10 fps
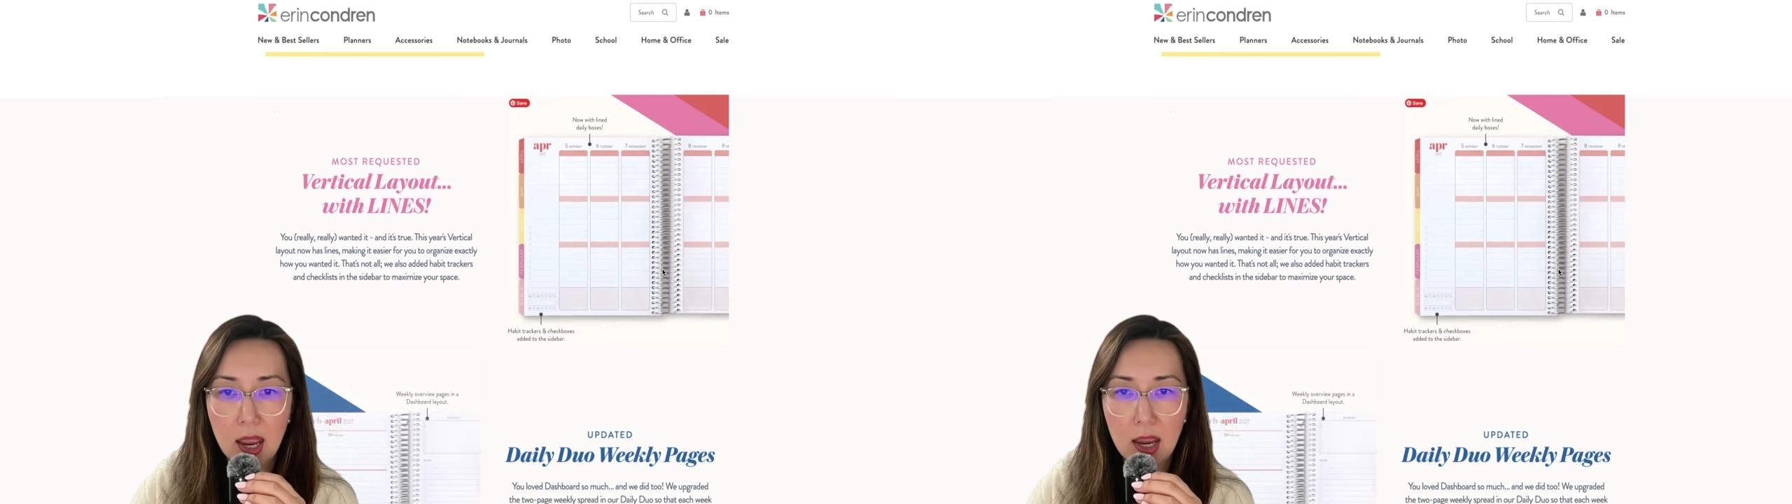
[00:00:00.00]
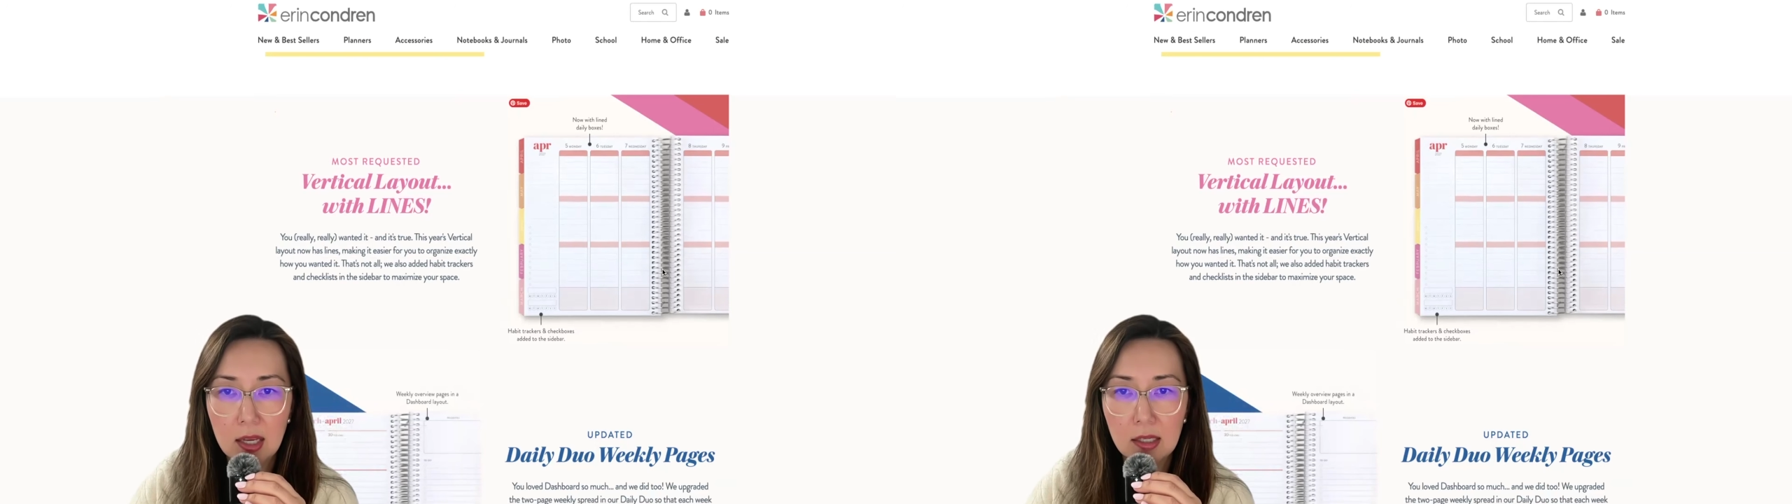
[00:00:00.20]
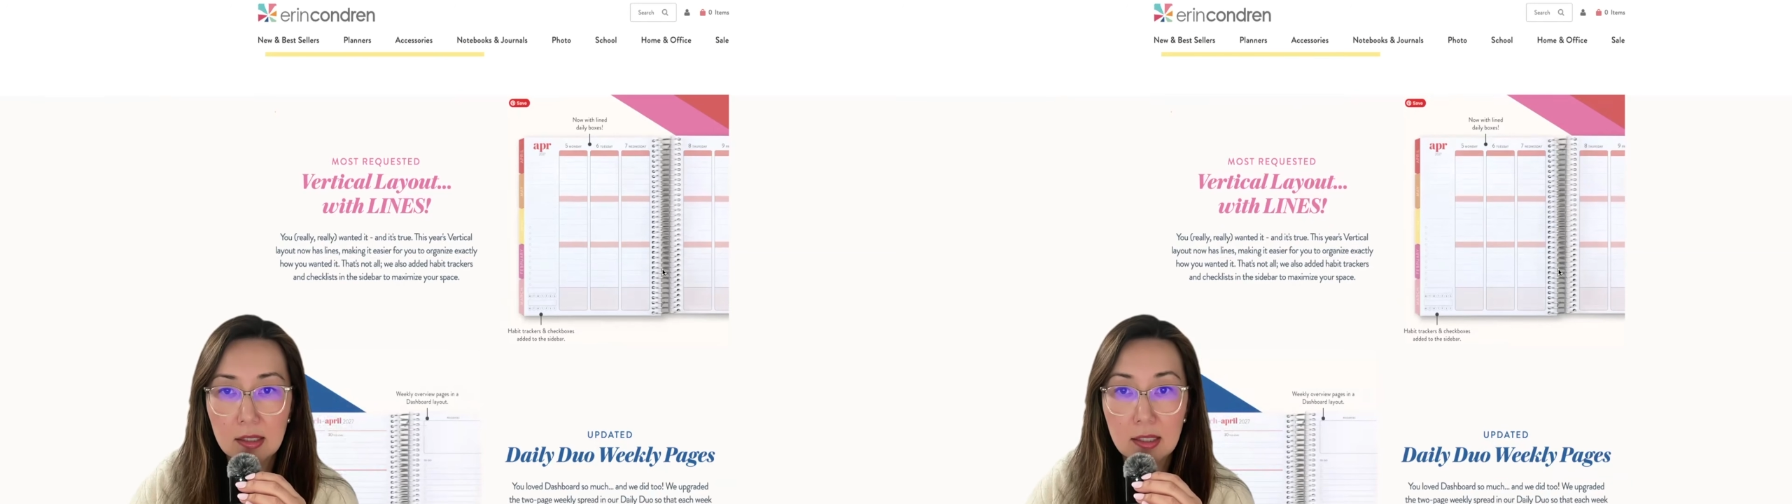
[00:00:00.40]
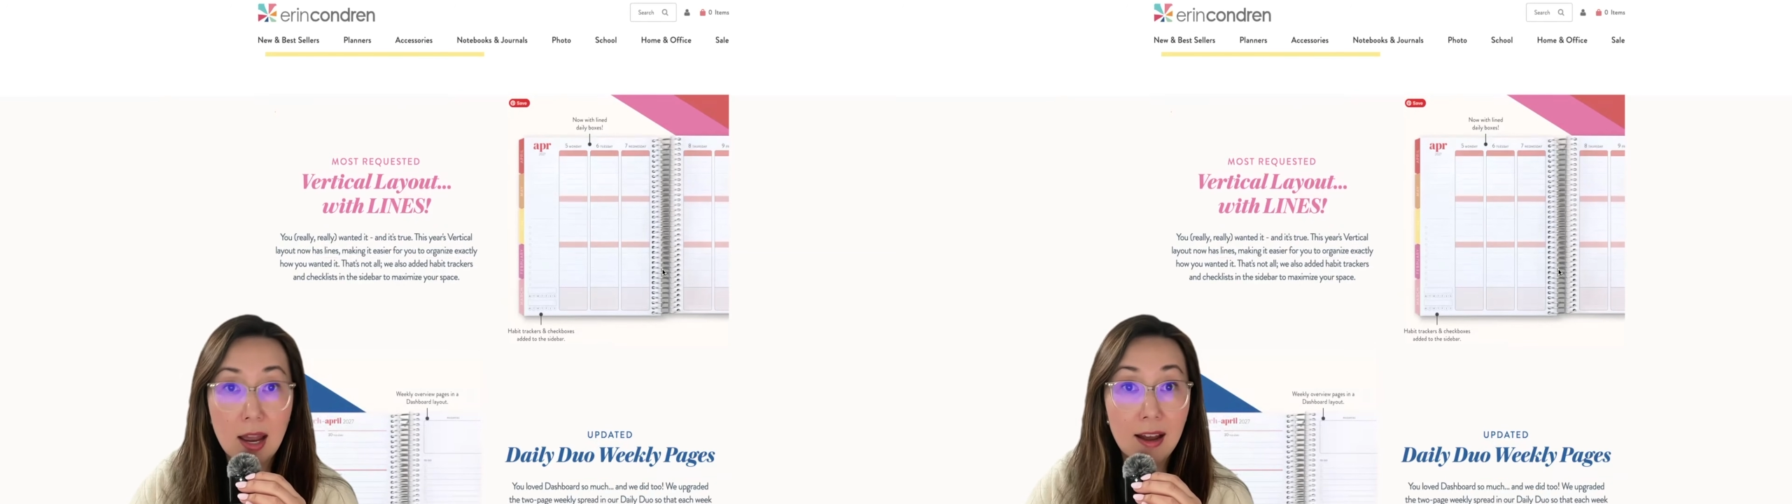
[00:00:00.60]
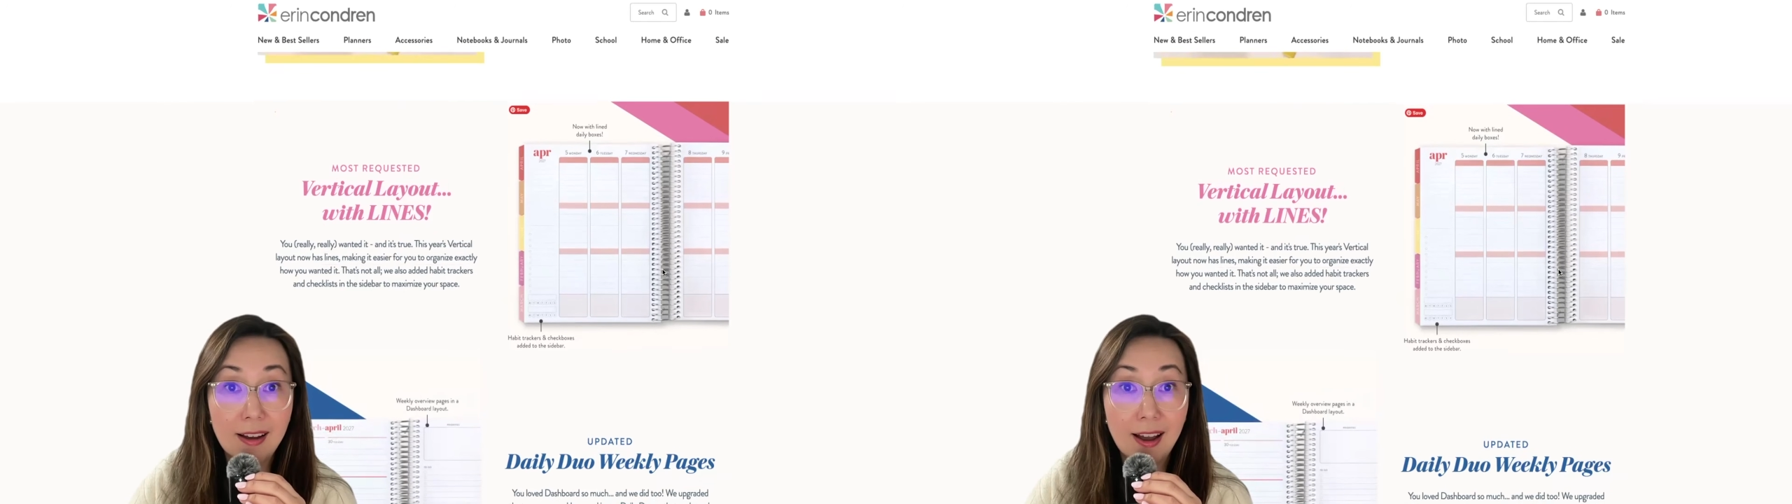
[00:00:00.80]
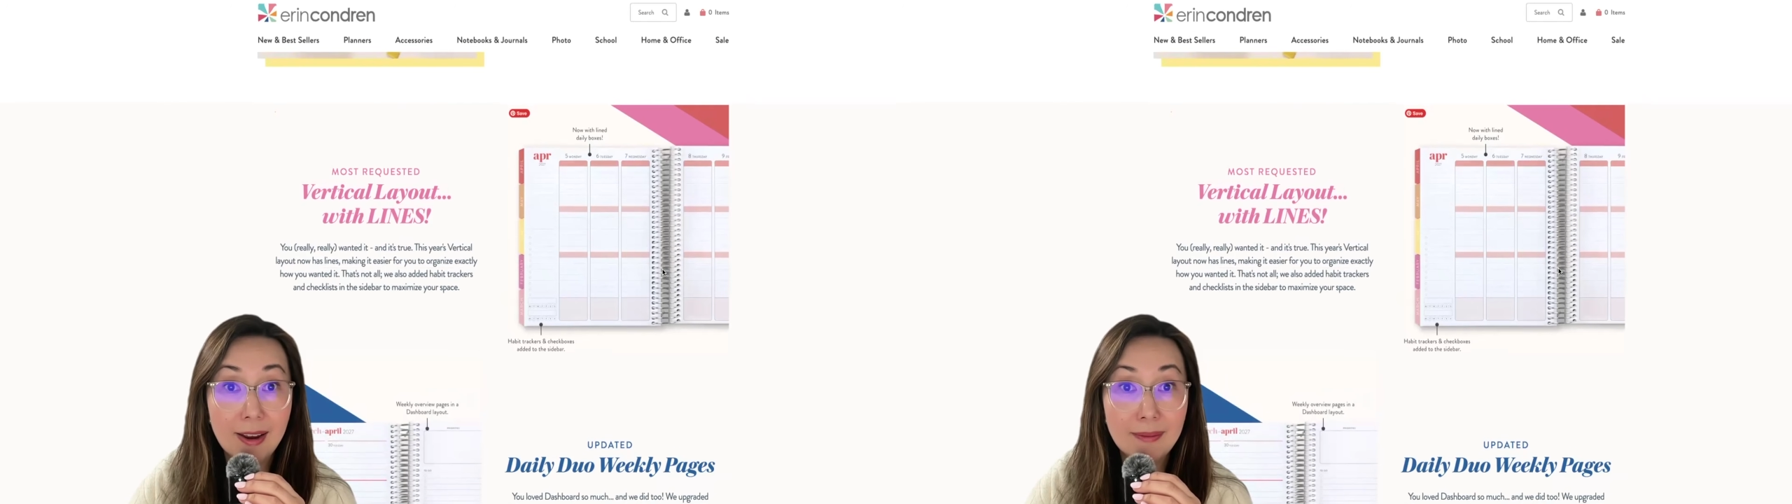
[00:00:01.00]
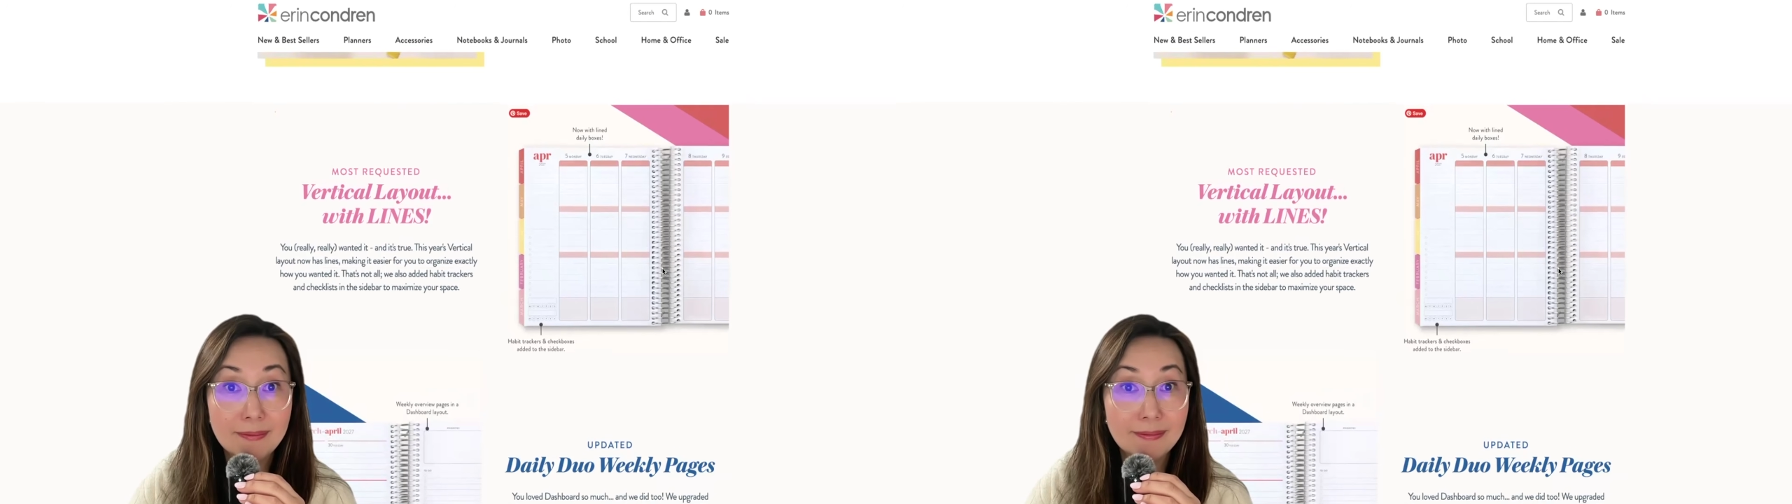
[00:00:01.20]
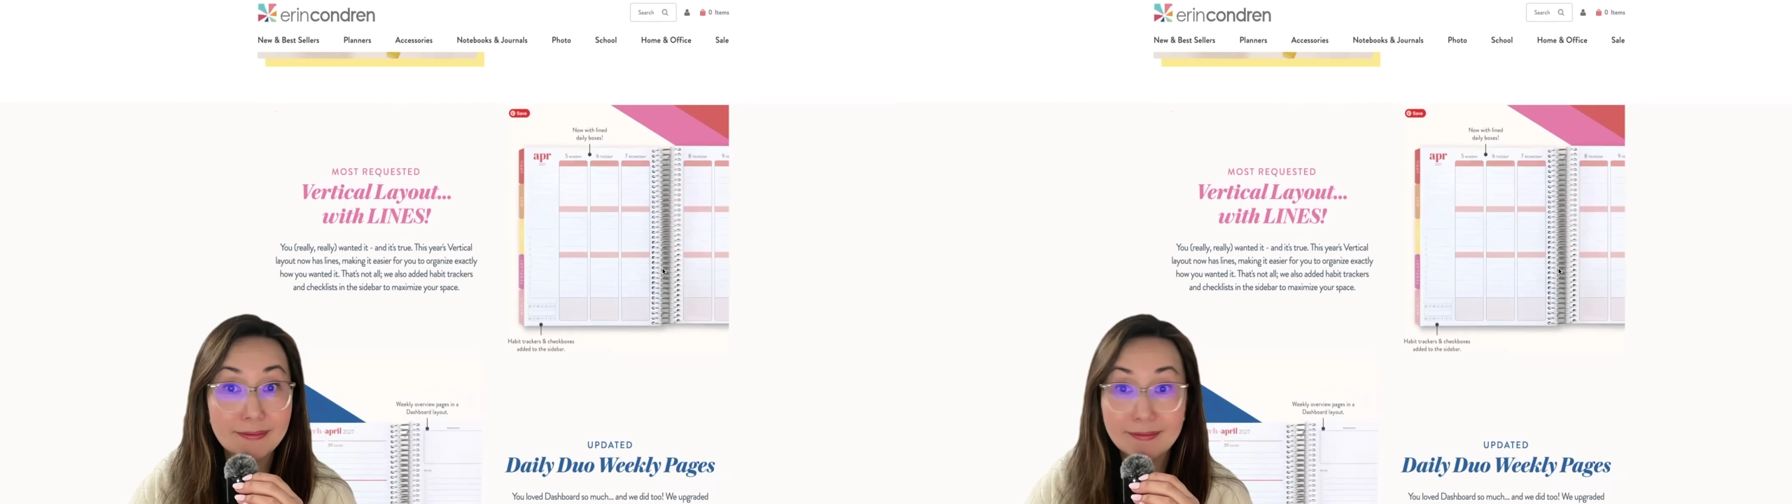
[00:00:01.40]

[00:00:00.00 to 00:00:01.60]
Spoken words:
And yeah, I'm